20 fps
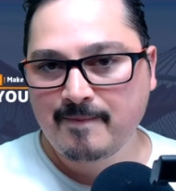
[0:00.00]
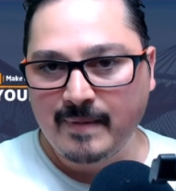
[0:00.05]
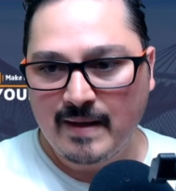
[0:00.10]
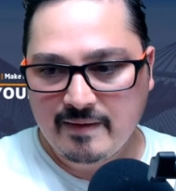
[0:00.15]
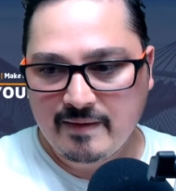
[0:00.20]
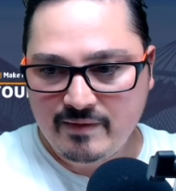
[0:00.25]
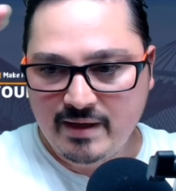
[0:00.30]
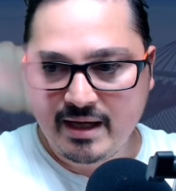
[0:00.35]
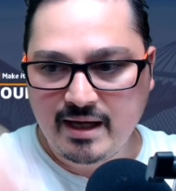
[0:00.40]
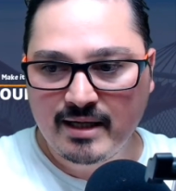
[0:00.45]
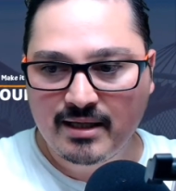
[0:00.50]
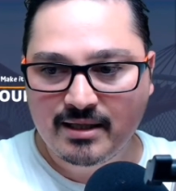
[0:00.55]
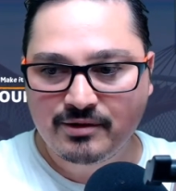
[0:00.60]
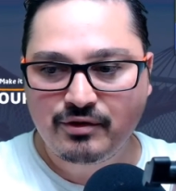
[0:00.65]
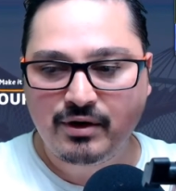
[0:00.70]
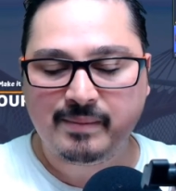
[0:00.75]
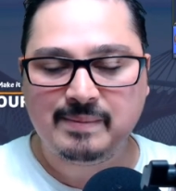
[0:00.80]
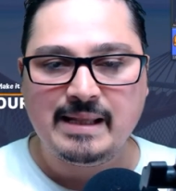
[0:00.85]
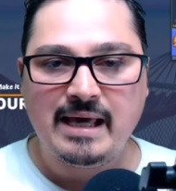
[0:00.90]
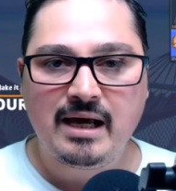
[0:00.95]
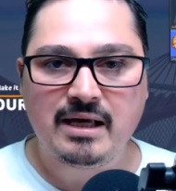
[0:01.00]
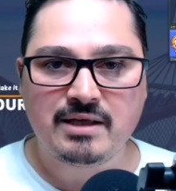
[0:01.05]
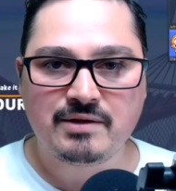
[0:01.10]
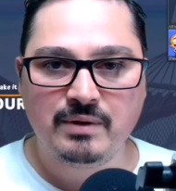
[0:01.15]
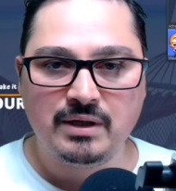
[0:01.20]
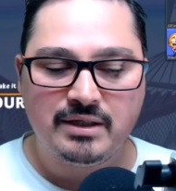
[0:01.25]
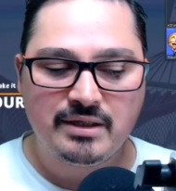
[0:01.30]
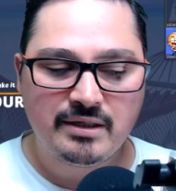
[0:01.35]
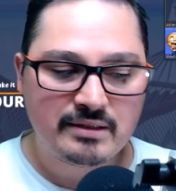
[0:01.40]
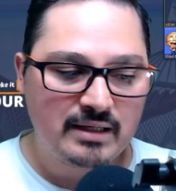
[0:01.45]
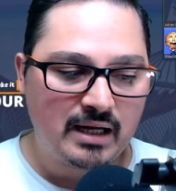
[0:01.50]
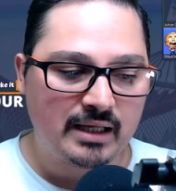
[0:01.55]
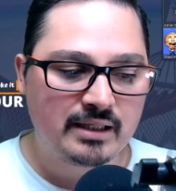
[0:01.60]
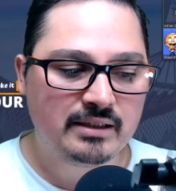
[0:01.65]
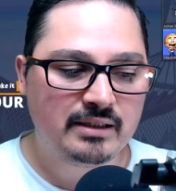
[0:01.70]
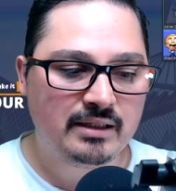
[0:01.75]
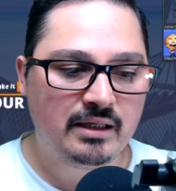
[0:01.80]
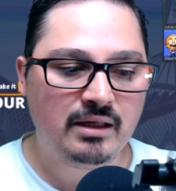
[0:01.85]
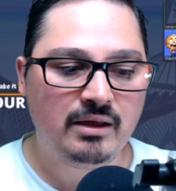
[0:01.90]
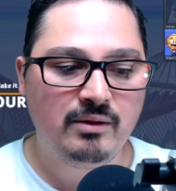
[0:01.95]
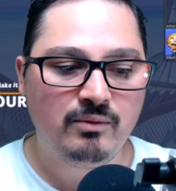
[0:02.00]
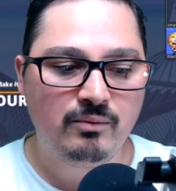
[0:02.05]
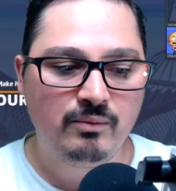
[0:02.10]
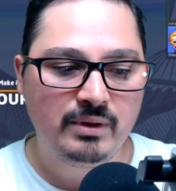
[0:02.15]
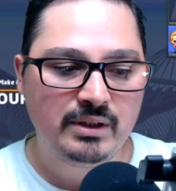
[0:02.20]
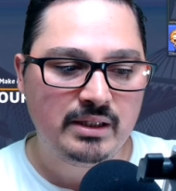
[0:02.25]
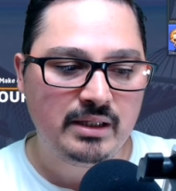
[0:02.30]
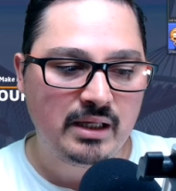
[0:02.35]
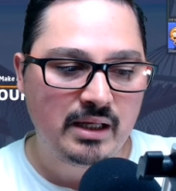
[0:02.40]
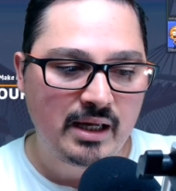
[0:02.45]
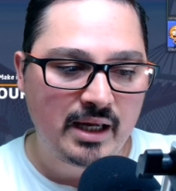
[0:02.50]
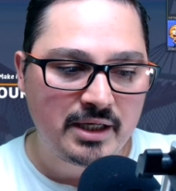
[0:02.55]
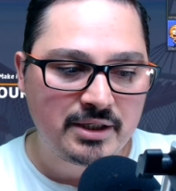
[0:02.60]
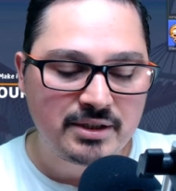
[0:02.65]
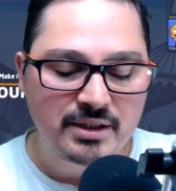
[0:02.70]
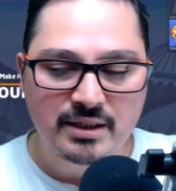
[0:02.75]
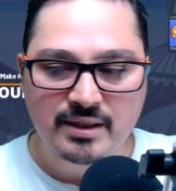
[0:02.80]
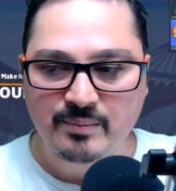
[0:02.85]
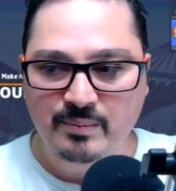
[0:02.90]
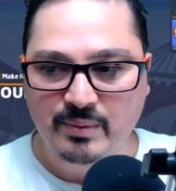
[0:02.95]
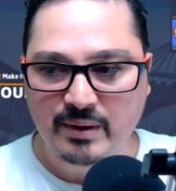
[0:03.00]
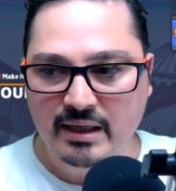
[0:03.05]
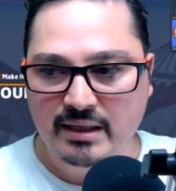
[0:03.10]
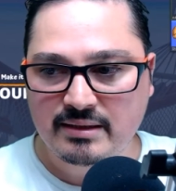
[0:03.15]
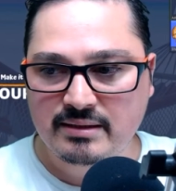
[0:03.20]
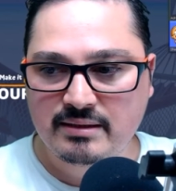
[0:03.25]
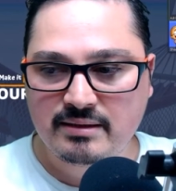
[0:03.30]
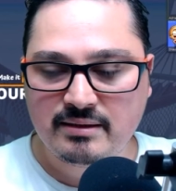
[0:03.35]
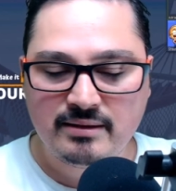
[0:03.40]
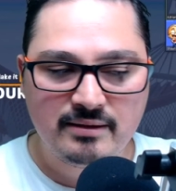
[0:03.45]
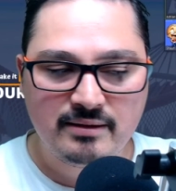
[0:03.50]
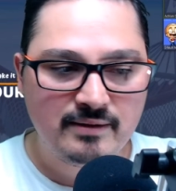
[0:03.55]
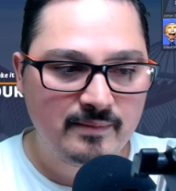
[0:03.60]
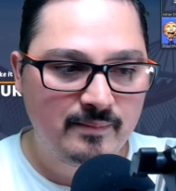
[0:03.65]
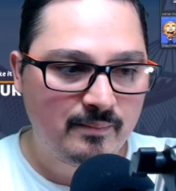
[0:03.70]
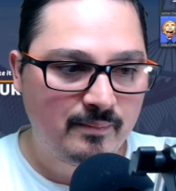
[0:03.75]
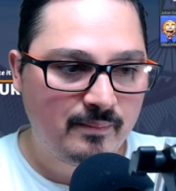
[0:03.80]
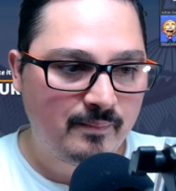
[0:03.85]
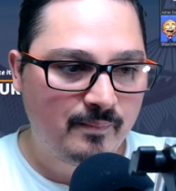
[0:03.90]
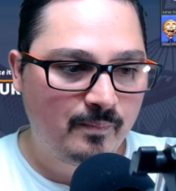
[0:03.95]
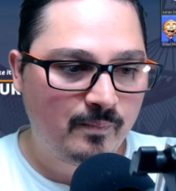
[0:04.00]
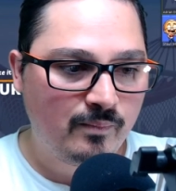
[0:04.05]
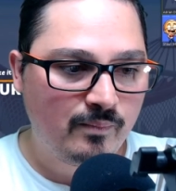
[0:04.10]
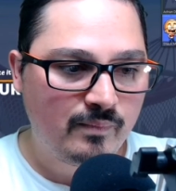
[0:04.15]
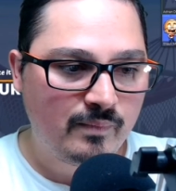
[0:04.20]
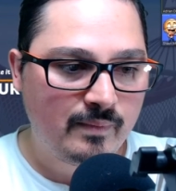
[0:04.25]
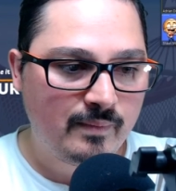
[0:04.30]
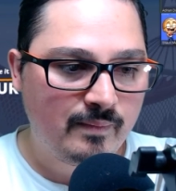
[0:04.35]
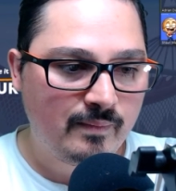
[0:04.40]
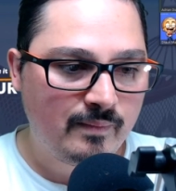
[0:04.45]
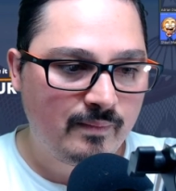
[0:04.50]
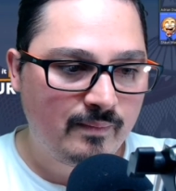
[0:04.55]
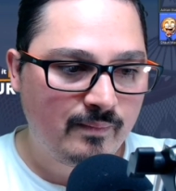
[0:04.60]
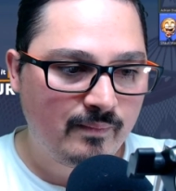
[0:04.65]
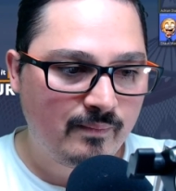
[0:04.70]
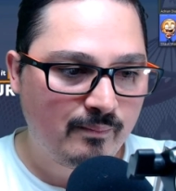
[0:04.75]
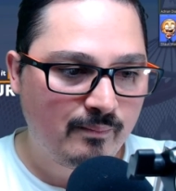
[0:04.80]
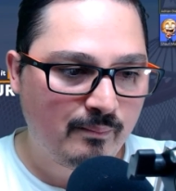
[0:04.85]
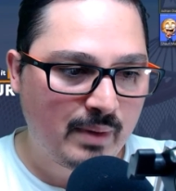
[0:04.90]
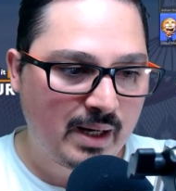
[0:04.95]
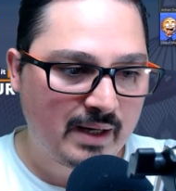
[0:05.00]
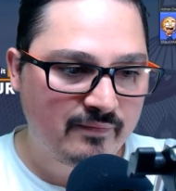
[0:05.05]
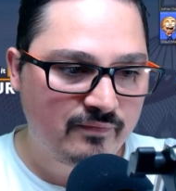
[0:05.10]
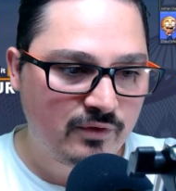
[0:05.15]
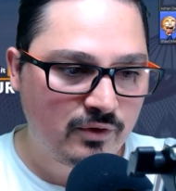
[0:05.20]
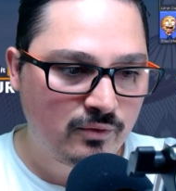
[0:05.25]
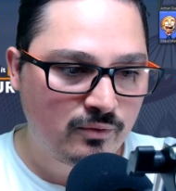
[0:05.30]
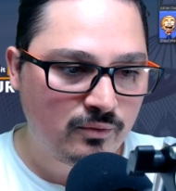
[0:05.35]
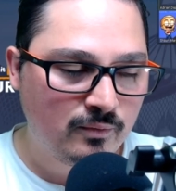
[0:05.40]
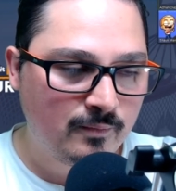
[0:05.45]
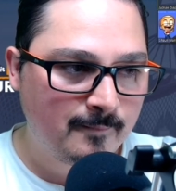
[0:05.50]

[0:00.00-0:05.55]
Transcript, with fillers: they're gonna drop that as well, just like the with the HTTPS. Yeah. My view.